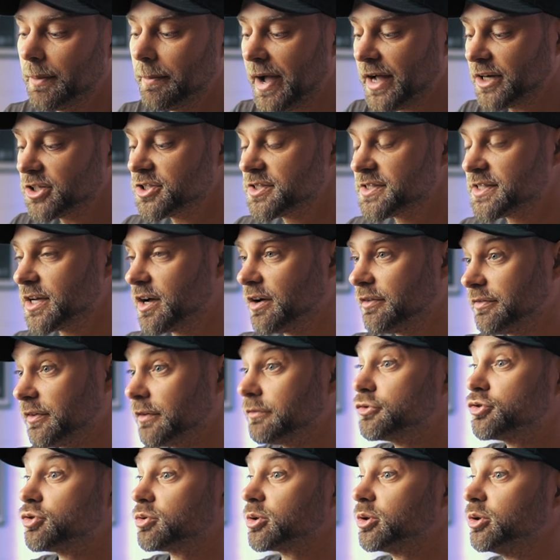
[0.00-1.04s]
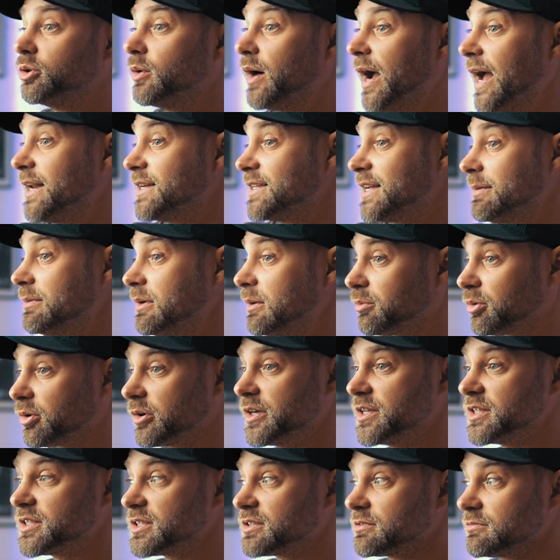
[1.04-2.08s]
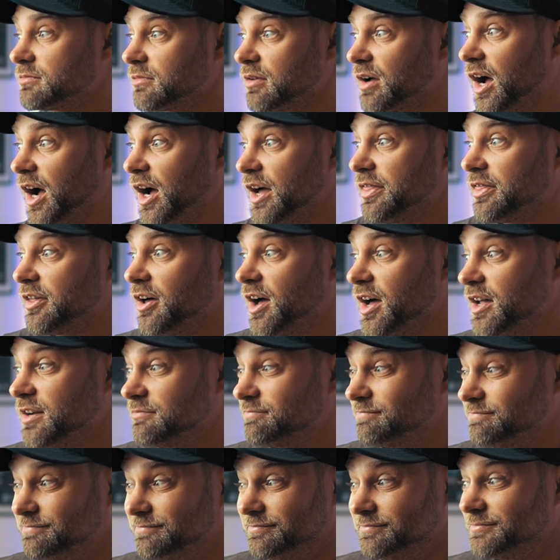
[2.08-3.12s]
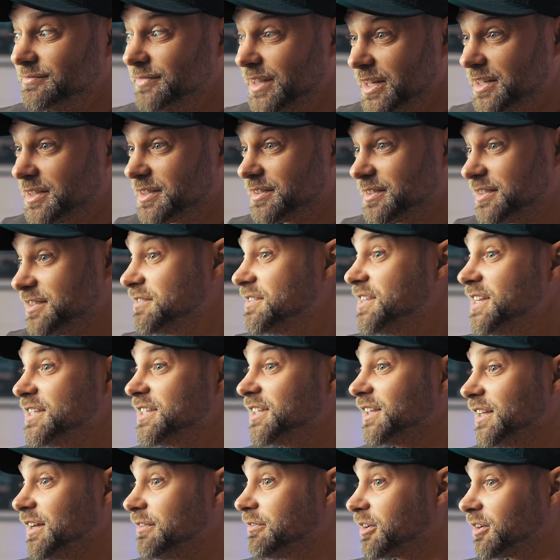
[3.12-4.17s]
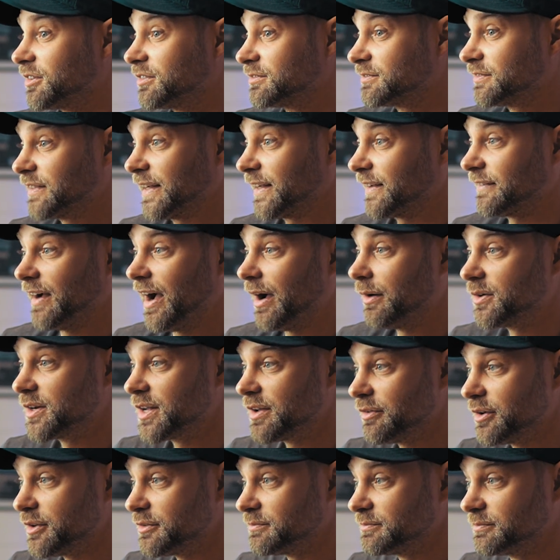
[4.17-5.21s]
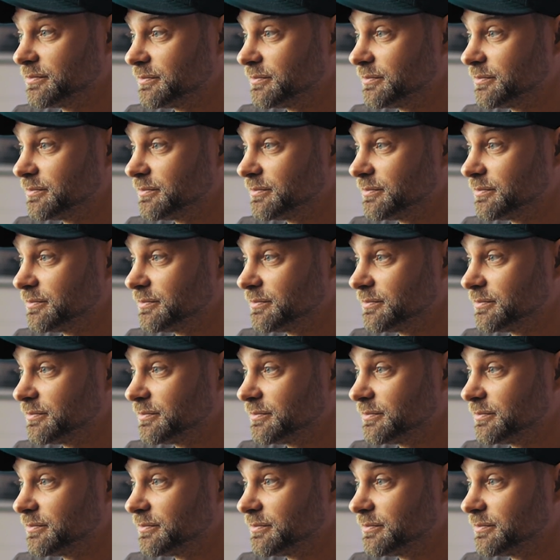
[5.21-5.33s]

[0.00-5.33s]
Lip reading: match itself of Drew and Damian Priest, I thought it did deliver. Like, I would give it